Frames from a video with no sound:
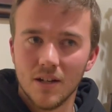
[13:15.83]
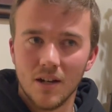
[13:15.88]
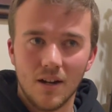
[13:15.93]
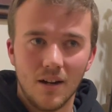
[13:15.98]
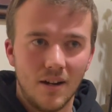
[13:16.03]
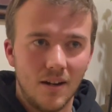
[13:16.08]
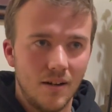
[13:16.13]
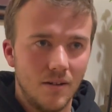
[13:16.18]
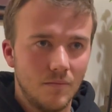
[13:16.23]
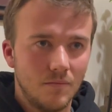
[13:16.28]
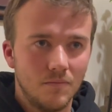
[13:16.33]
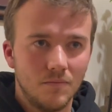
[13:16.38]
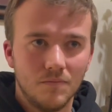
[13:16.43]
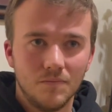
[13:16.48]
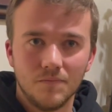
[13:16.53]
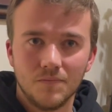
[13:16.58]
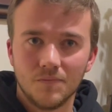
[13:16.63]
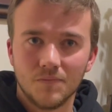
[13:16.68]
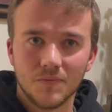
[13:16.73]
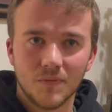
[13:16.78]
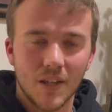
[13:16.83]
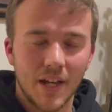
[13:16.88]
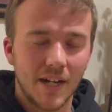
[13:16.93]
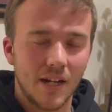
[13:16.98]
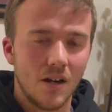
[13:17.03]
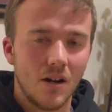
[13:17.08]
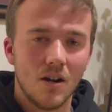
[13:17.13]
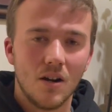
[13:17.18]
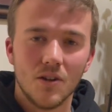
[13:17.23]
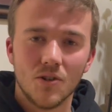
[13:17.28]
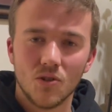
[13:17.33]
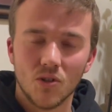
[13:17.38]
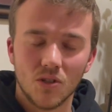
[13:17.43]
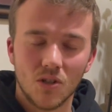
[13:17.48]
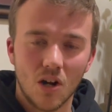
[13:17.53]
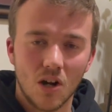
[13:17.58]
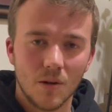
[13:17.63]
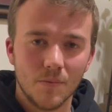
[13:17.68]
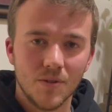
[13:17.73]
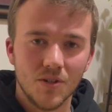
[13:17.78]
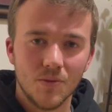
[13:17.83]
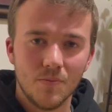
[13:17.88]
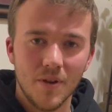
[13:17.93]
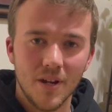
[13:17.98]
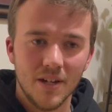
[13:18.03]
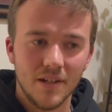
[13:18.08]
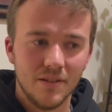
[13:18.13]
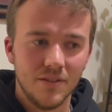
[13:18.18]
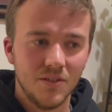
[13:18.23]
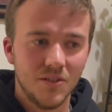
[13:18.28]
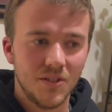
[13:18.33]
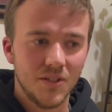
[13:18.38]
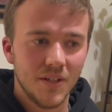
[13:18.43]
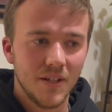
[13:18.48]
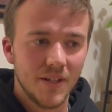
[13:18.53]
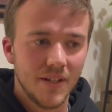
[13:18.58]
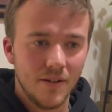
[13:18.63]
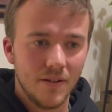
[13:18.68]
like 100 garbage bins,